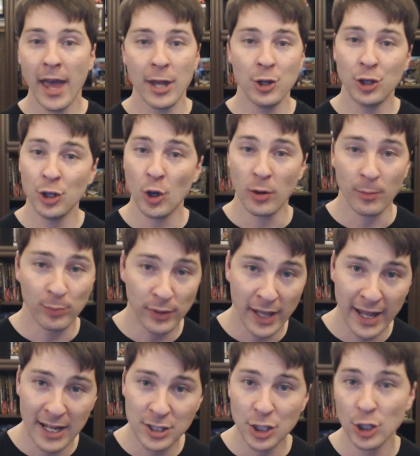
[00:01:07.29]
And you can go to
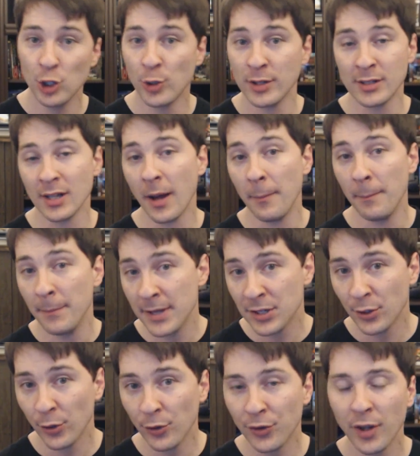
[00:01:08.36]
planets, you can stop
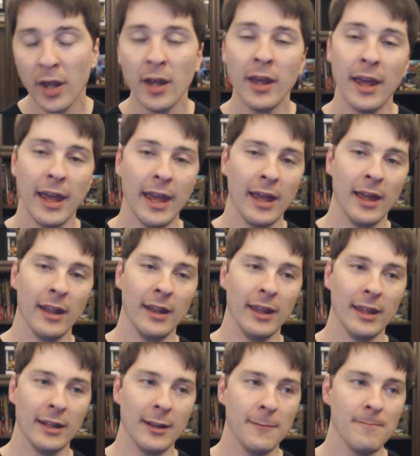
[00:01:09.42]
missiles, and
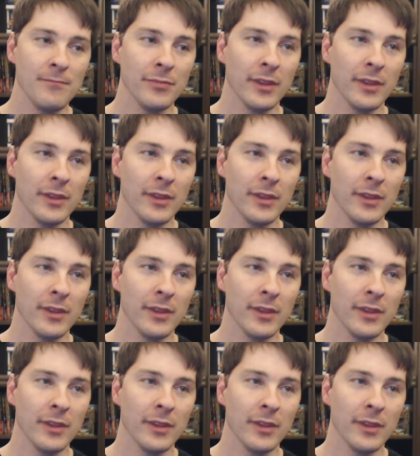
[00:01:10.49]
it